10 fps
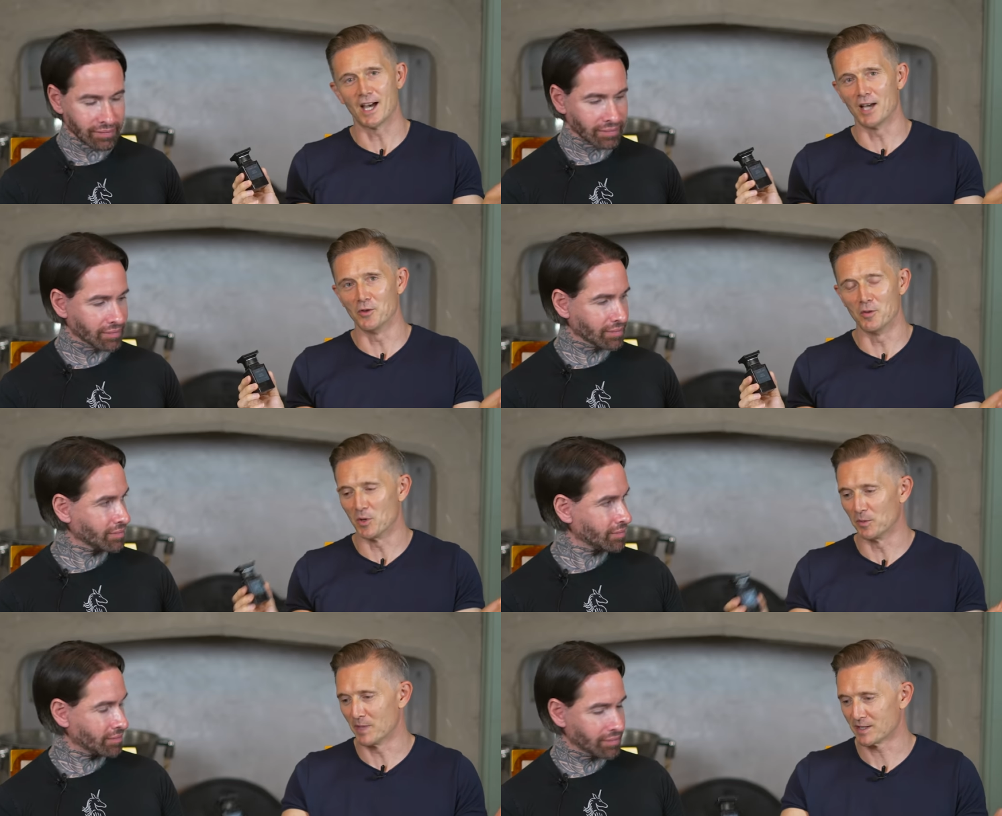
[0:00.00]
Speaker 1: another
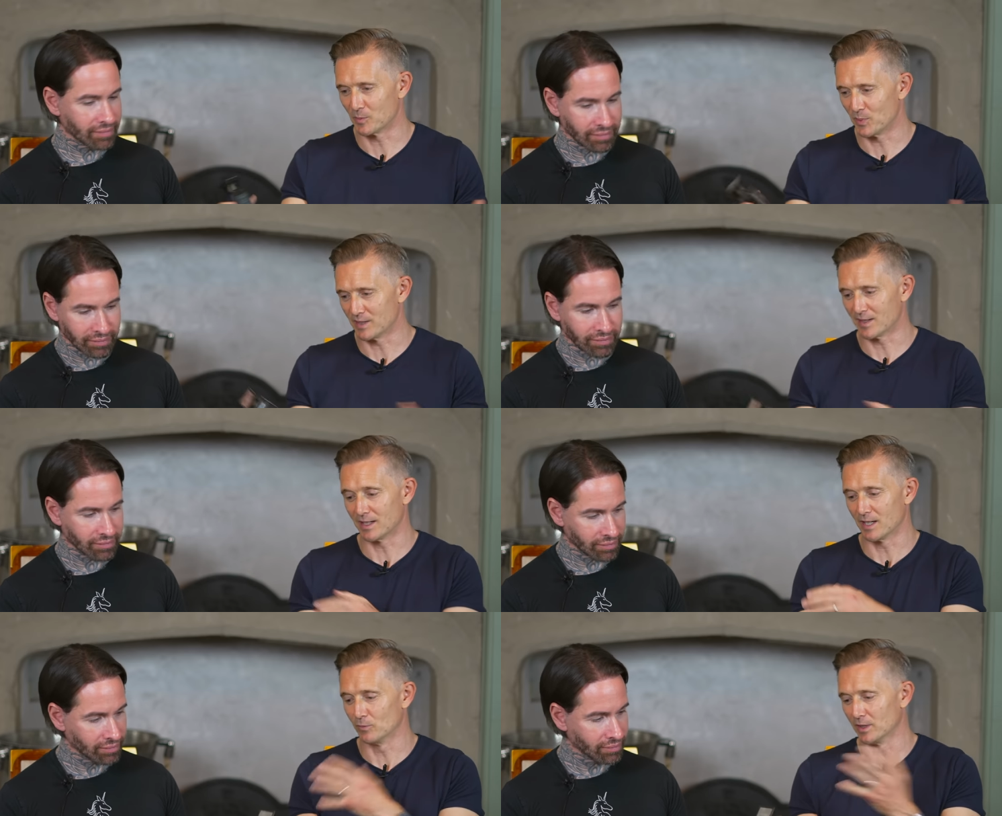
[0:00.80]
modern masterpiece,
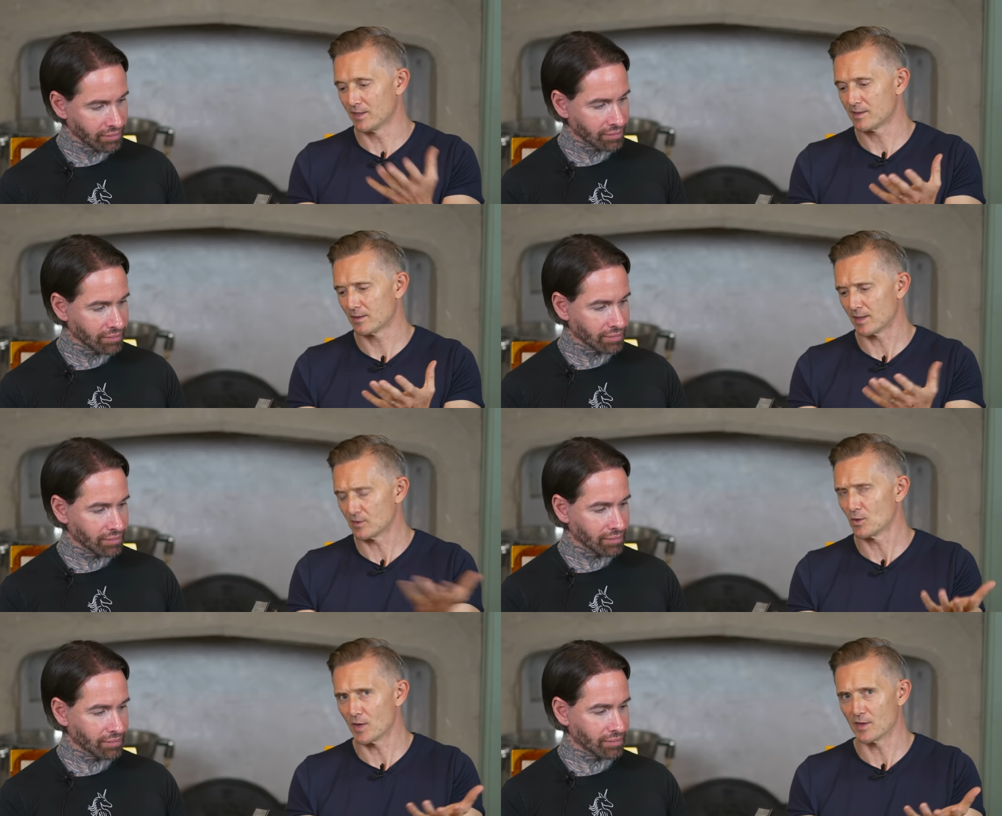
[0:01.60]
again released, I think
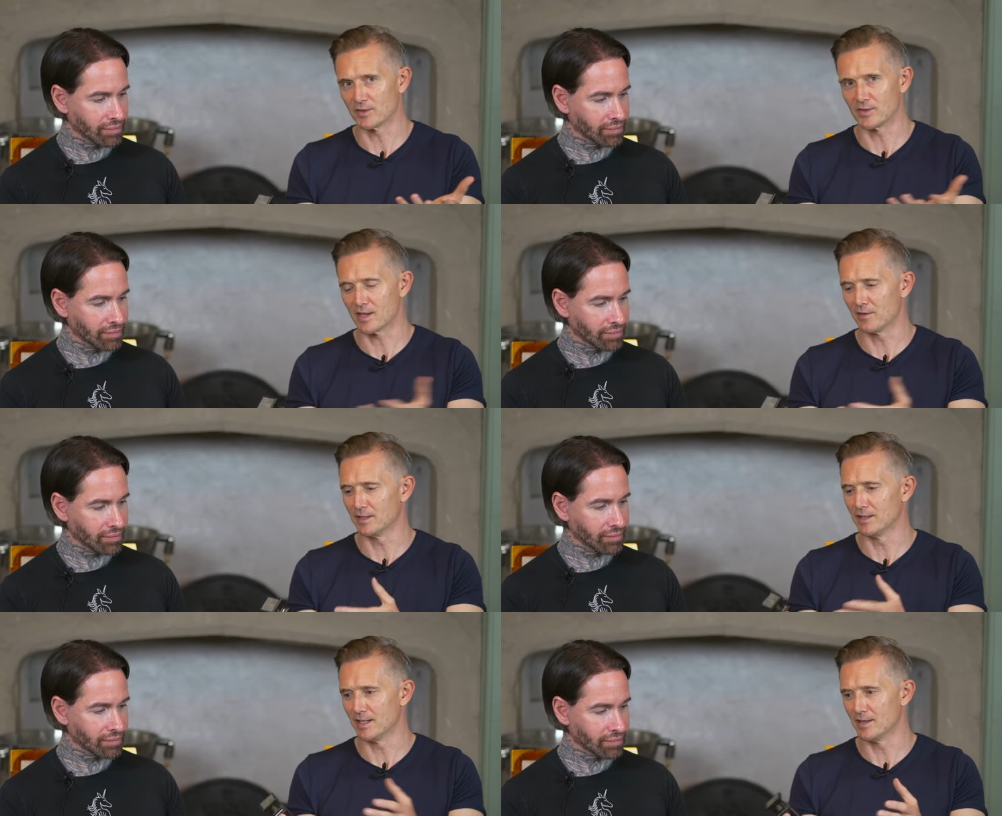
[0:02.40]
2007
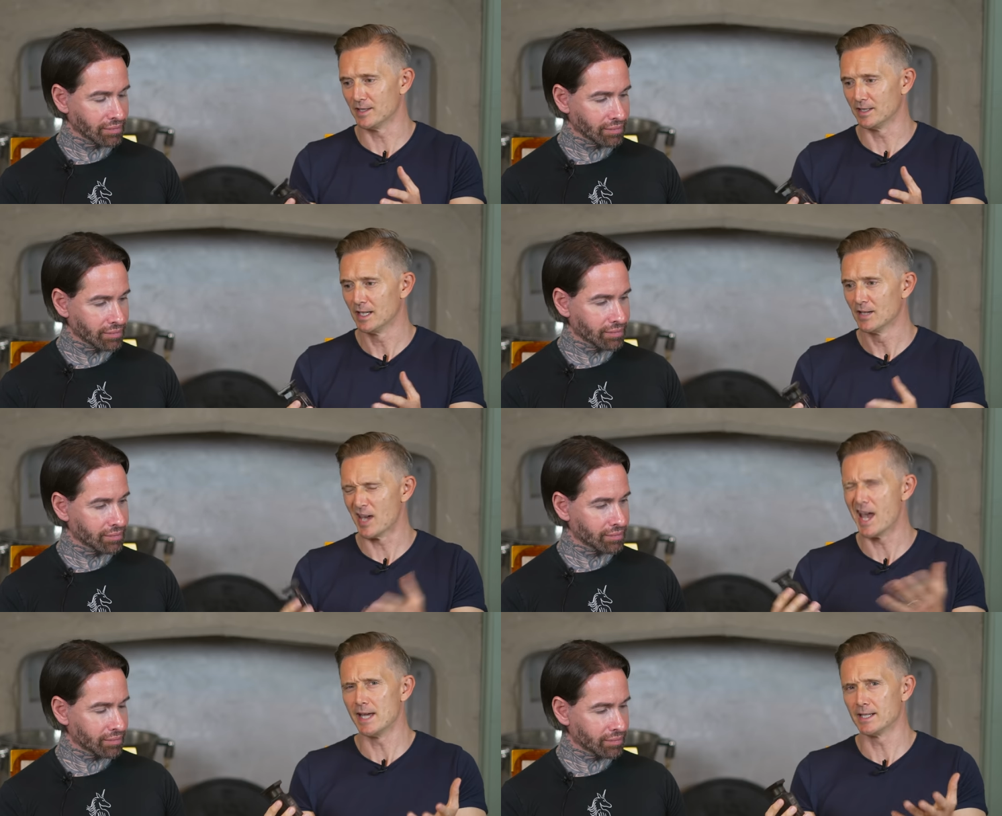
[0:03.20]
in, in the, the
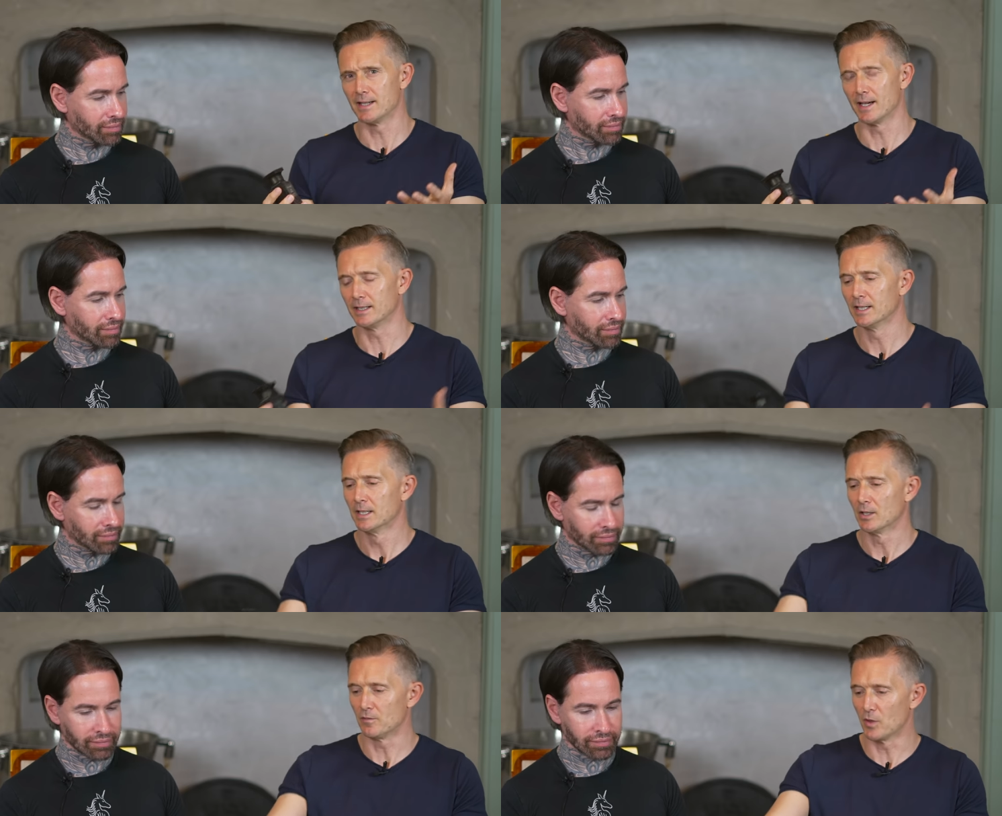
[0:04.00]
heyday
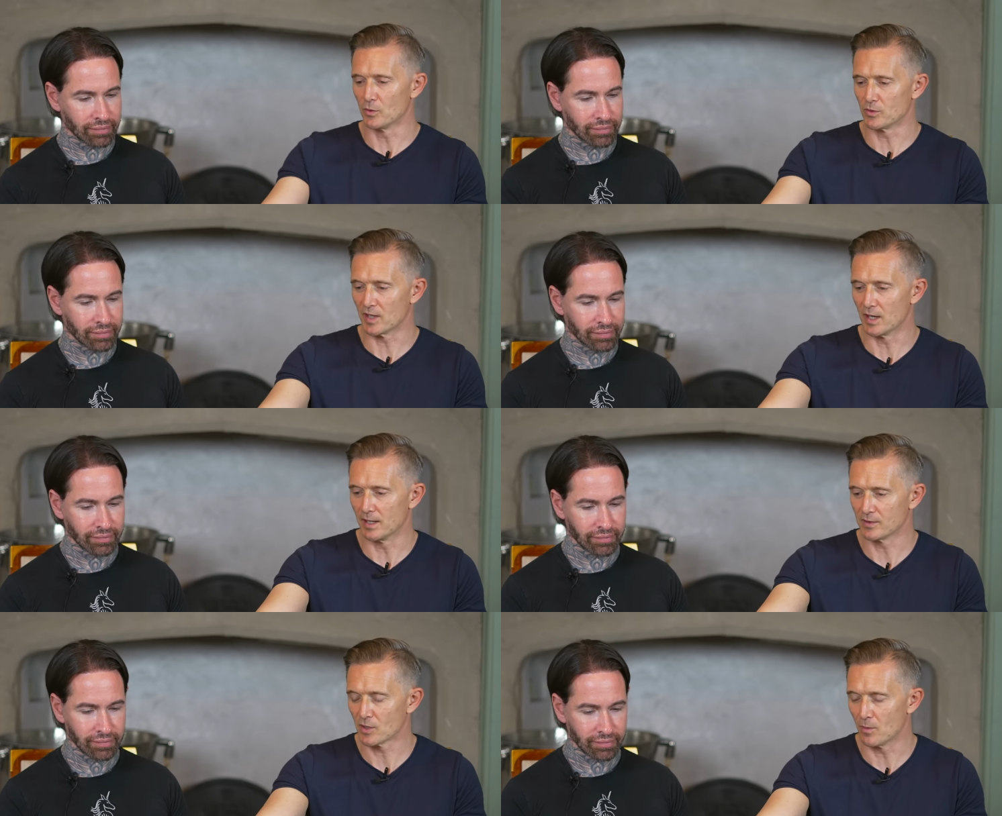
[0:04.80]
of those
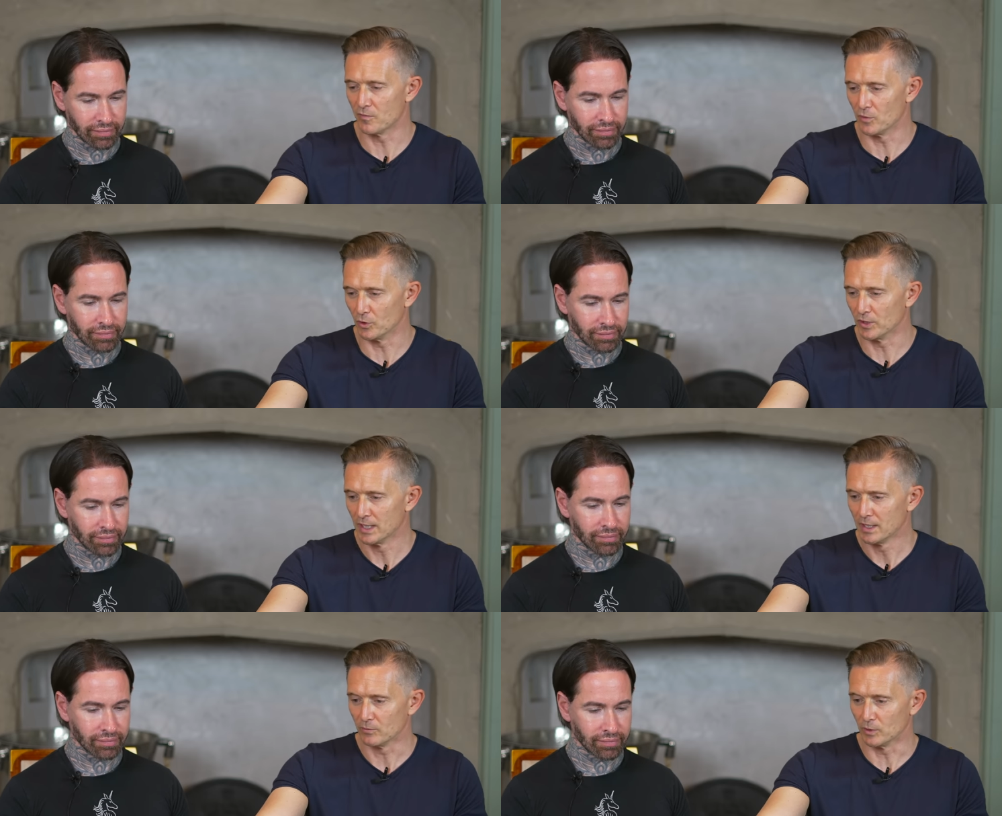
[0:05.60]
uh, Tom Ford
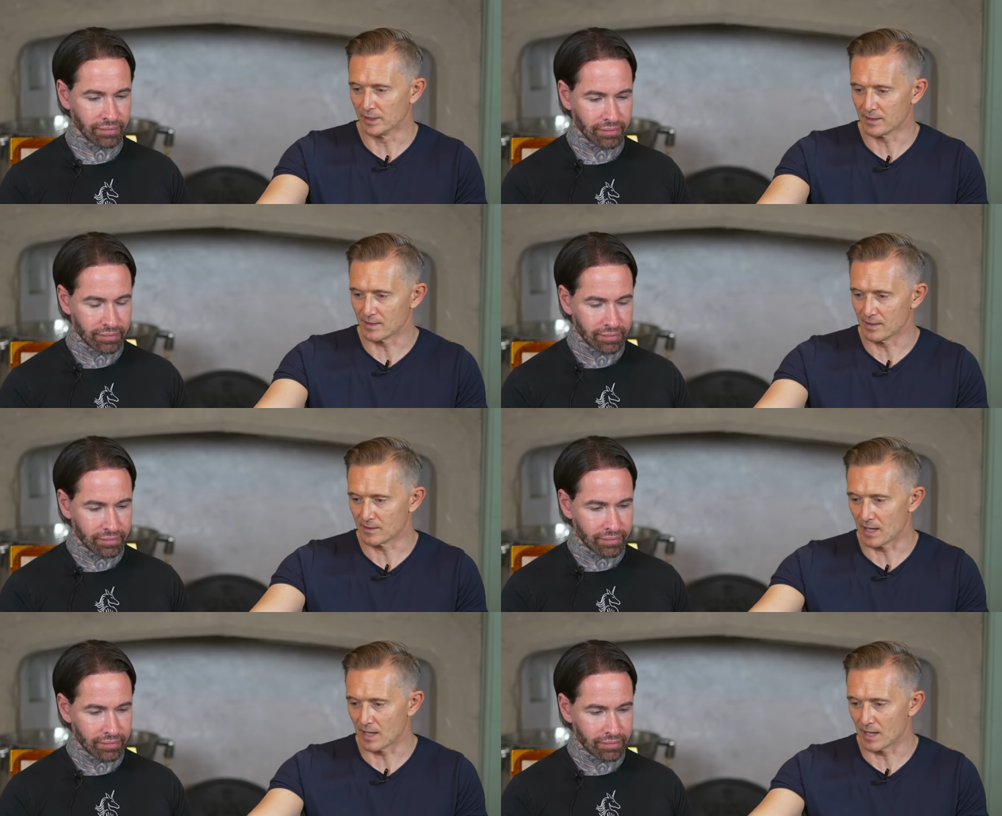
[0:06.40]
releases.